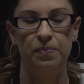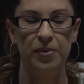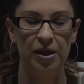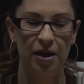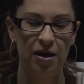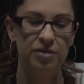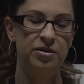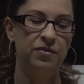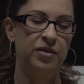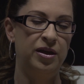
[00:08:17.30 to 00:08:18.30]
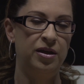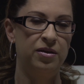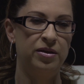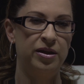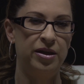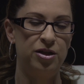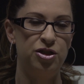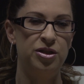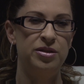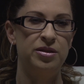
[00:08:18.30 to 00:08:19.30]
because of the healing that
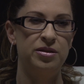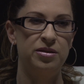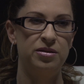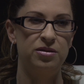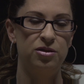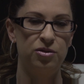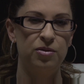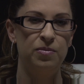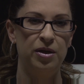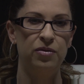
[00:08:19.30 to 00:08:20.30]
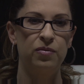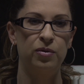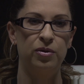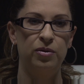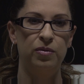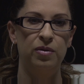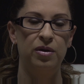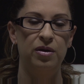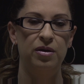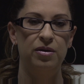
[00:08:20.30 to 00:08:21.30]
Jesus took me through,
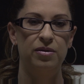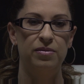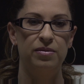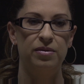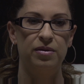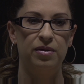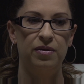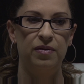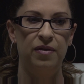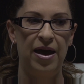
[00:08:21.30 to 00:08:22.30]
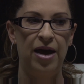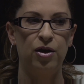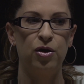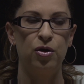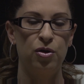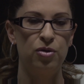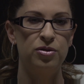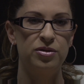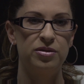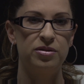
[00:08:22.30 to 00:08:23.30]
that
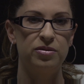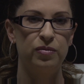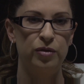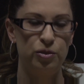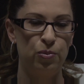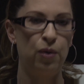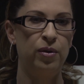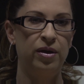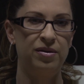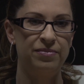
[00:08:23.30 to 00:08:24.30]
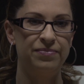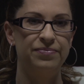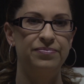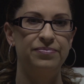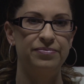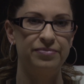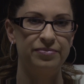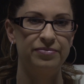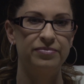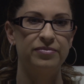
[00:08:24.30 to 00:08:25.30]
curse was broken
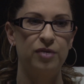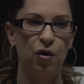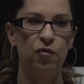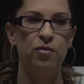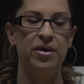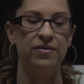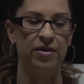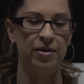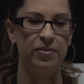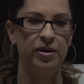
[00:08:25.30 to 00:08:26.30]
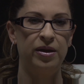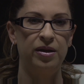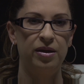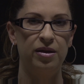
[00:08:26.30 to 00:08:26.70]
over my family.